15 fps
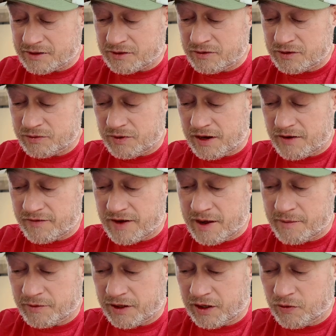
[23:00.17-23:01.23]
Zeus we have
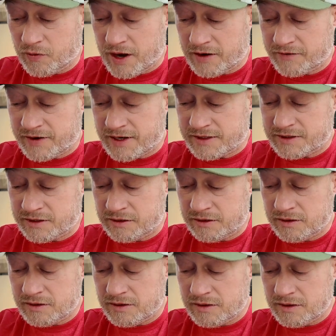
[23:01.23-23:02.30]
Emily
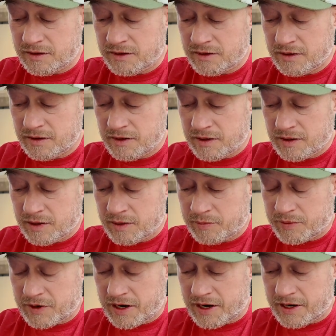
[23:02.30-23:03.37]
Quackfaster.
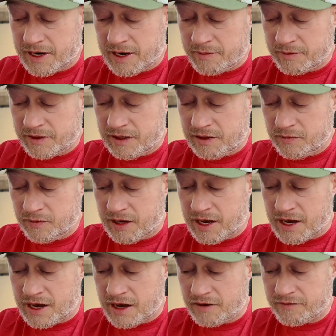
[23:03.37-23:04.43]
Behind Emily we
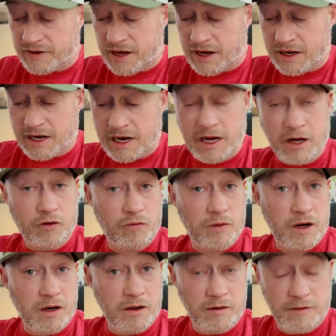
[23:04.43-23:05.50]
have an Ink
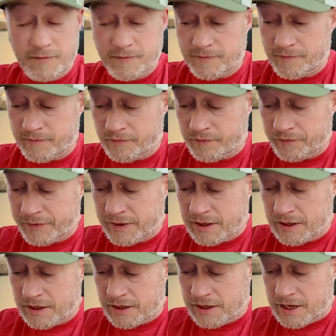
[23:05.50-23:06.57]
Runner.
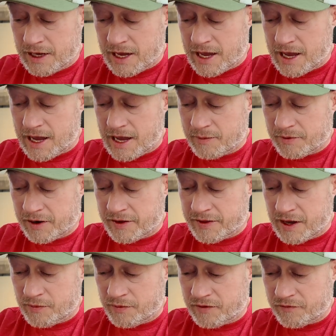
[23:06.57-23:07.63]
And behind
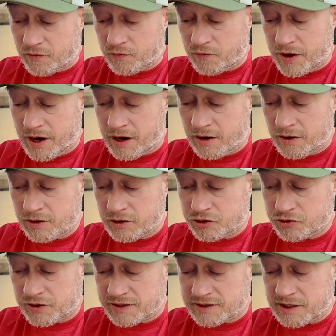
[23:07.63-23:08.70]
that we have a rare
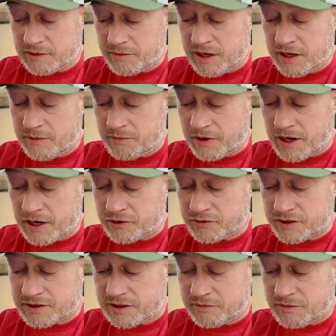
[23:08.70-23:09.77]
Trust in Me. Behind
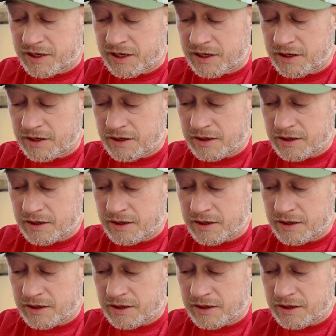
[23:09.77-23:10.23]
Trust in Me